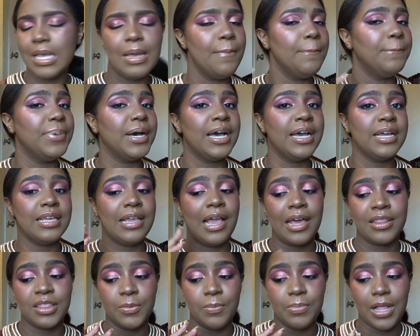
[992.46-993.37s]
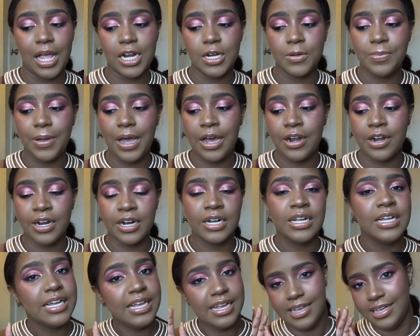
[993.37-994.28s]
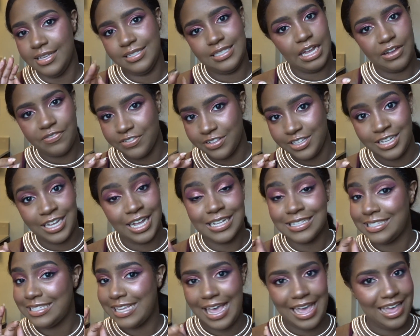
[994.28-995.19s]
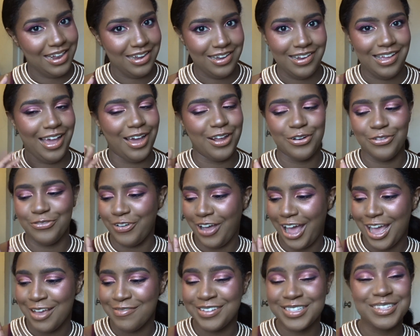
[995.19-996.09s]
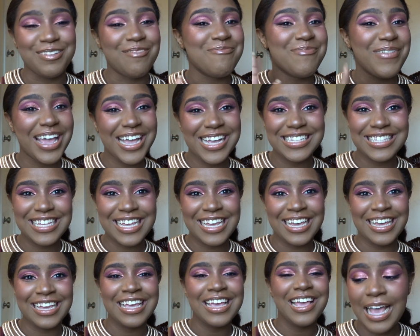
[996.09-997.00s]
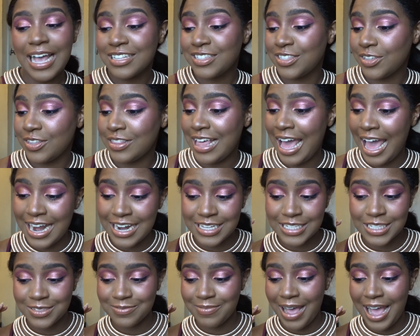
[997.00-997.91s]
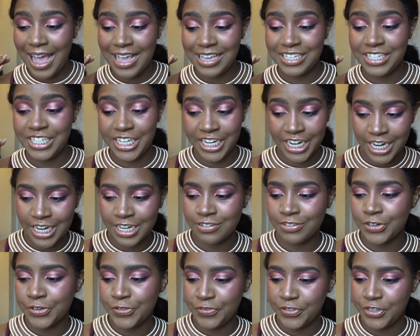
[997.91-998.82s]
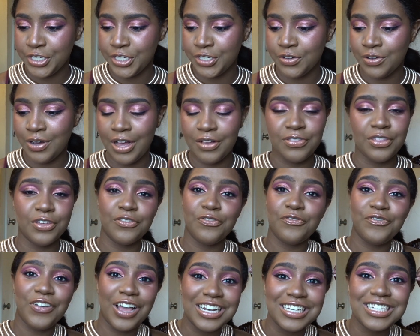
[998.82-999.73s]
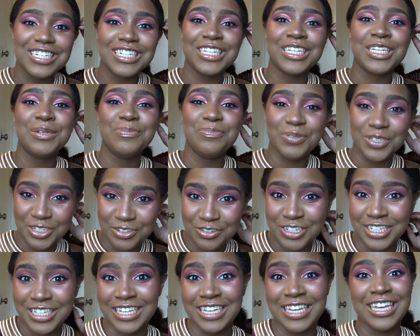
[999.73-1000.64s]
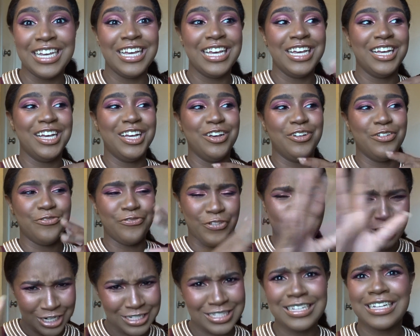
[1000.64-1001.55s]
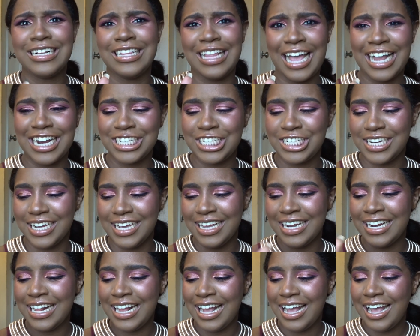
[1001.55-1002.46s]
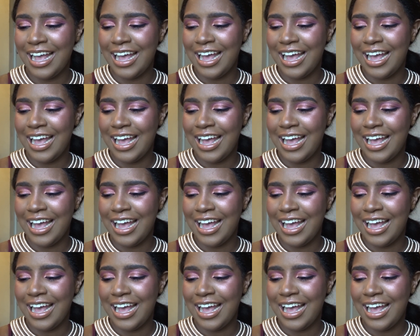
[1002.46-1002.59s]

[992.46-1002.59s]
But yeah, the blotting powder is definitely a 10 out of 5. It's amazing. Yeah, so that is my year in review of the Fenty Beauty first collection.